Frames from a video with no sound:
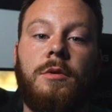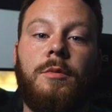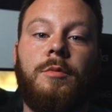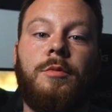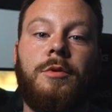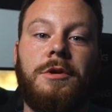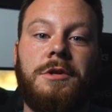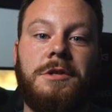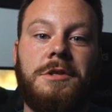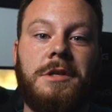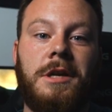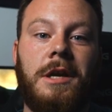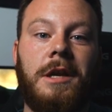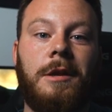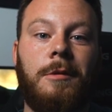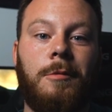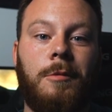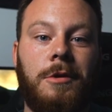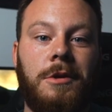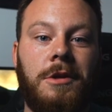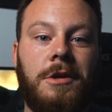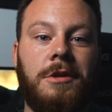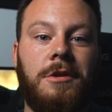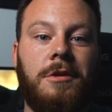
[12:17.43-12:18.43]
appreciate it
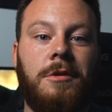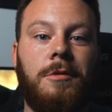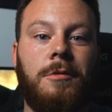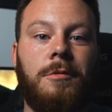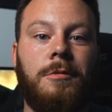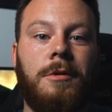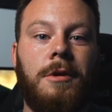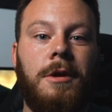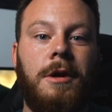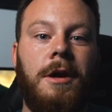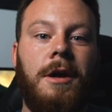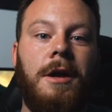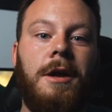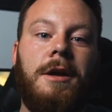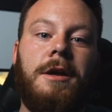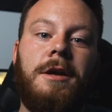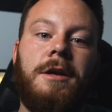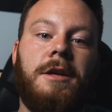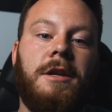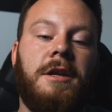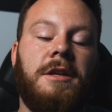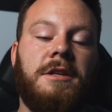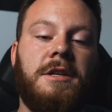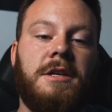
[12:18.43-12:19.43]
when you do,
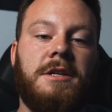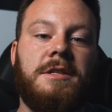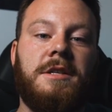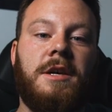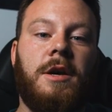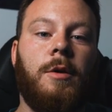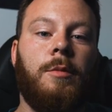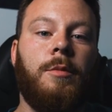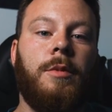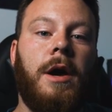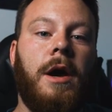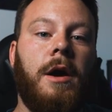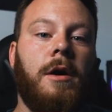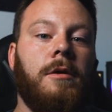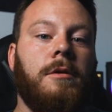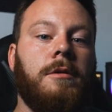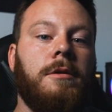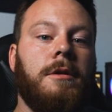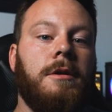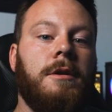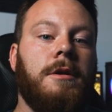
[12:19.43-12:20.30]
and it does help out